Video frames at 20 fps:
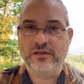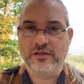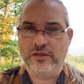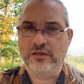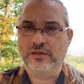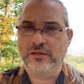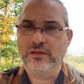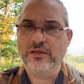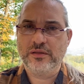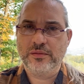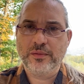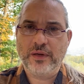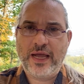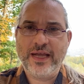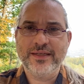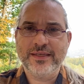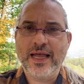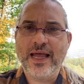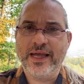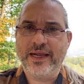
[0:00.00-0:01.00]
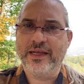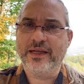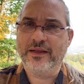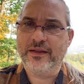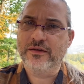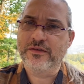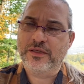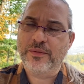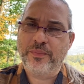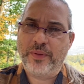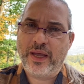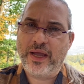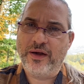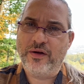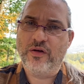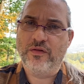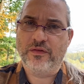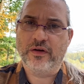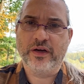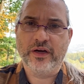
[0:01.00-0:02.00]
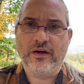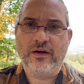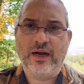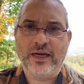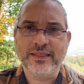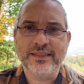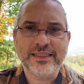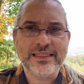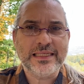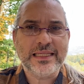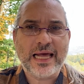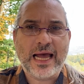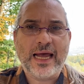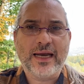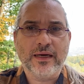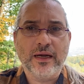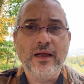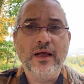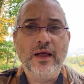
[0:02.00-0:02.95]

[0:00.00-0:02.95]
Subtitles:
There's anxiety, there's some pain over here. I see that.